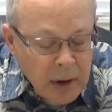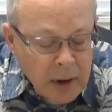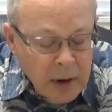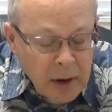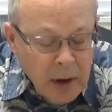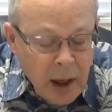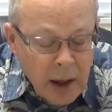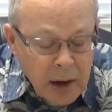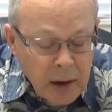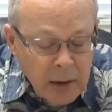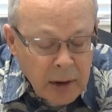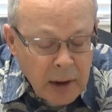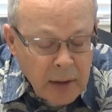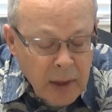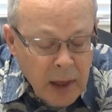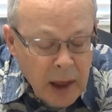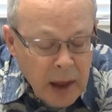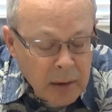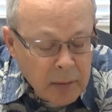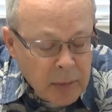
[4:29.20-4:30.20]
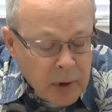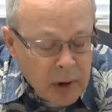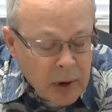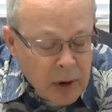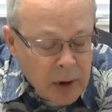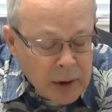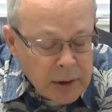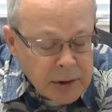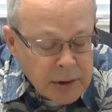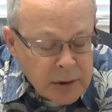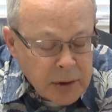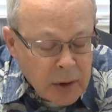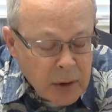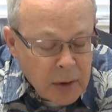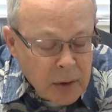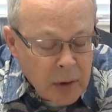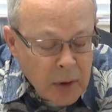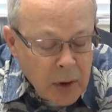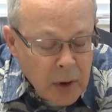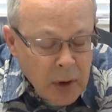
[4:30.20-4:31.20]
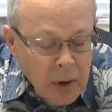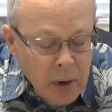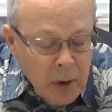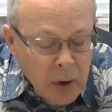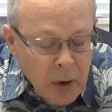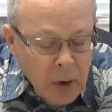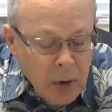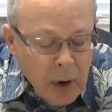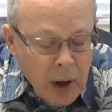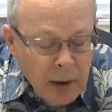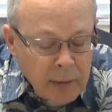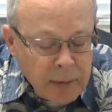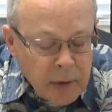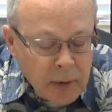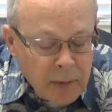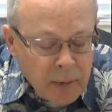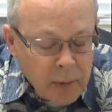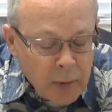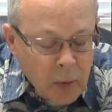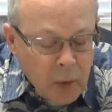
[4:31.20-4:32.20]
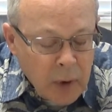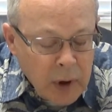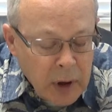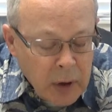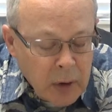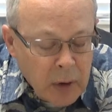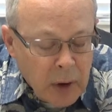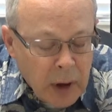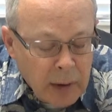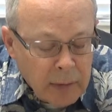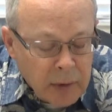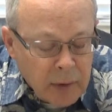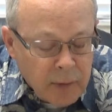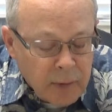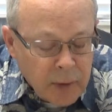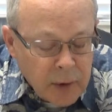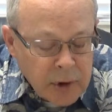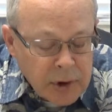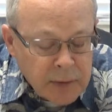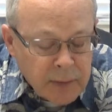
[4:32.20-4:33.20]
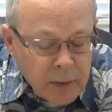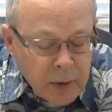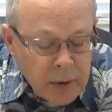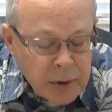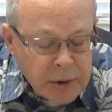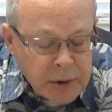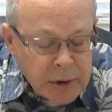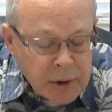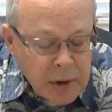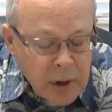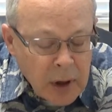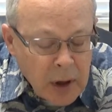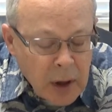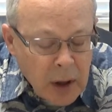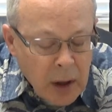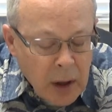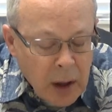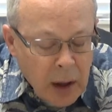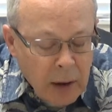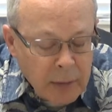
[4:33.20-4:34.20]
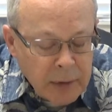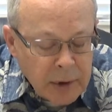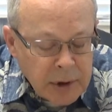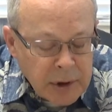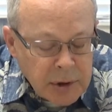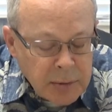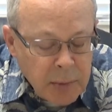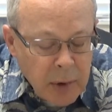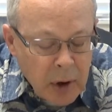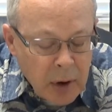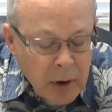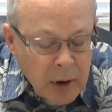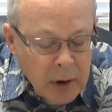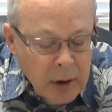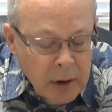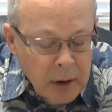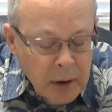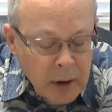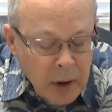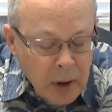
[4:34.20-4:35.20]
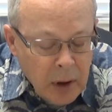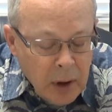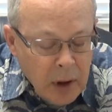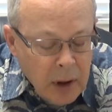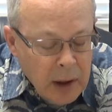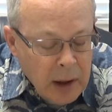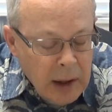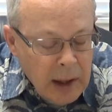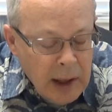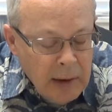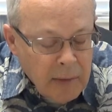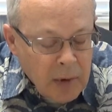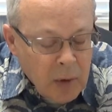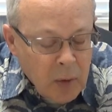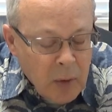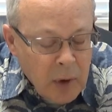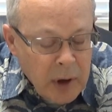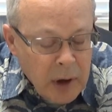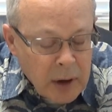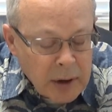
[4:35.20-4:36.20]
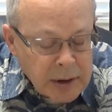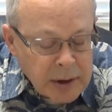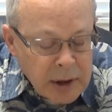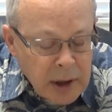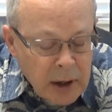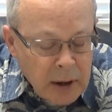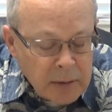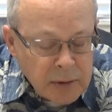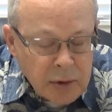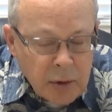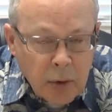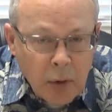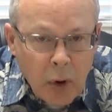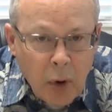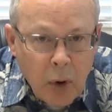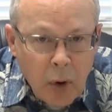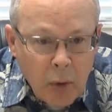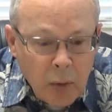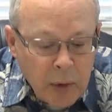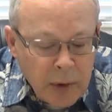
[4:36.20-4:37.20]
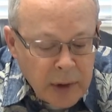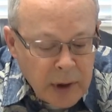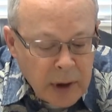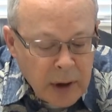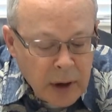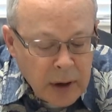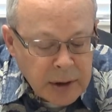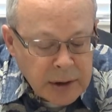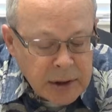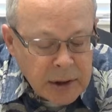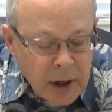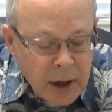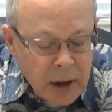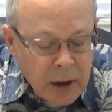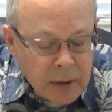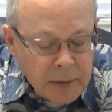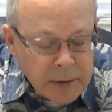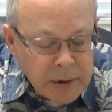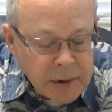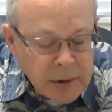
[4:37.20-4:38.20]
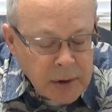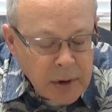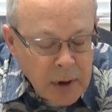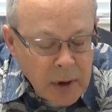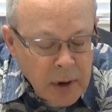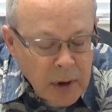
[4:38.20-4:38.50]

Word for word: Not only that, but also who have the we who have the first fruits of the Spirit, even we ourselves groan within ourselves,